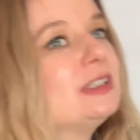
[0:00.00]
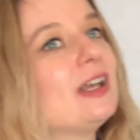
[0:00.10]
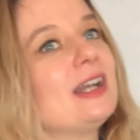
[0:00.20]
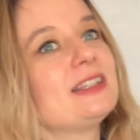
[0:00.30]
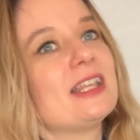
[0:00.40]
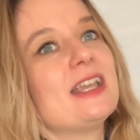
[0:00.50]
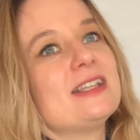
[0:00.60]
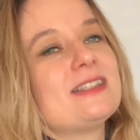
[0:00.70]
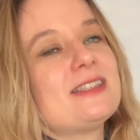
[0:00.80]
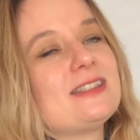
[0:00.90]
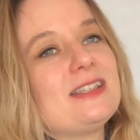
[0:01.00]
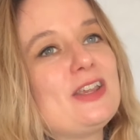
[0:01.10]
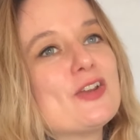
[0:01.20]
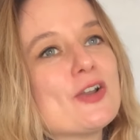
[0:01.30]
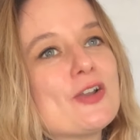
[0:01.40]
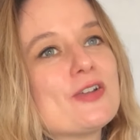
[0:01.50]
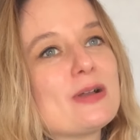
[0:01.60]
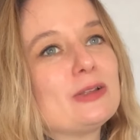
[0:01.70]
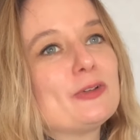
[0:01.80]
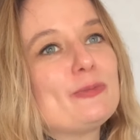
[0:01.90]
like there's, you know, a
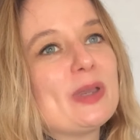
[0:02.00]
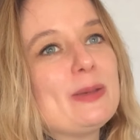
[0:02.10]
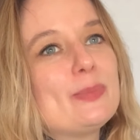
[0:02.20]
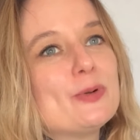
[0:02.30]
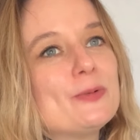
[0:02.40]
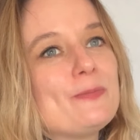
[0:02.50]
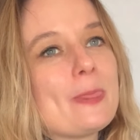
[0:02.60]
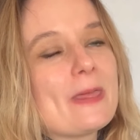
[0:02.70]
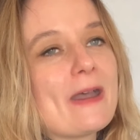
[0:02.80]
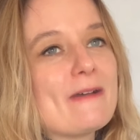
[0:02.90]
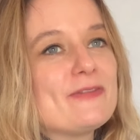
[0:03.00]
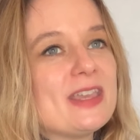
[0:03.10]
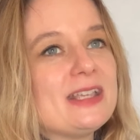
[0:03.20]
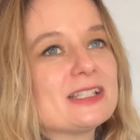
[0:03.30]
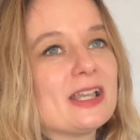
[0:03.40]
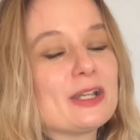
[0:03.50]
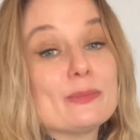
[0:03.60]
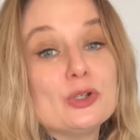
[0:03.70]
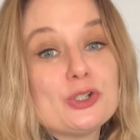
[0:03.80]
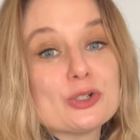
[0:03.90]
lot of people have these like
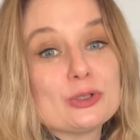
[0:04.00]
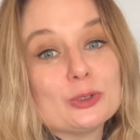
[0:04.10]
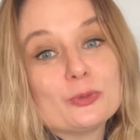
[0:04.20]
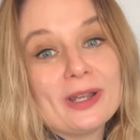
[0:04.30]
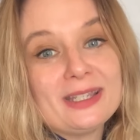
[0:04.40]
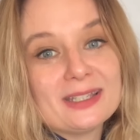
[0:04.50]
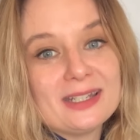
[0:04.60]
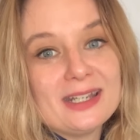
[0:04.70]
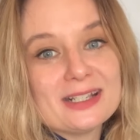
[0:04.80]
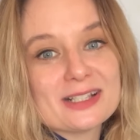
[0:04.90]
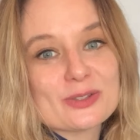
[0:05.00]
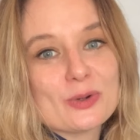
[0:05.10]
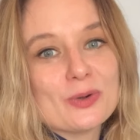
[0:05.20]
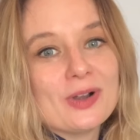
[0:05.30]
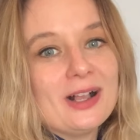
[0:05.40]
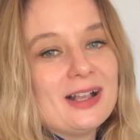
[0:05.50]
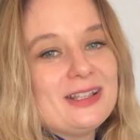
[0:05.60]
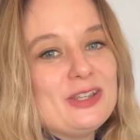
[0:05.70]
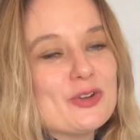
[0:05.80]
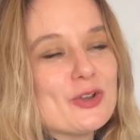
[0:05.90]
emotional awakenings or,
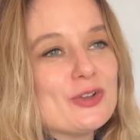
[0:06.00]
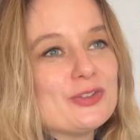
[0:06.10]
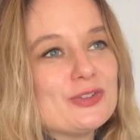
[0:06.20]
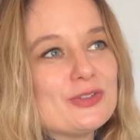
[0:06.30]
you know,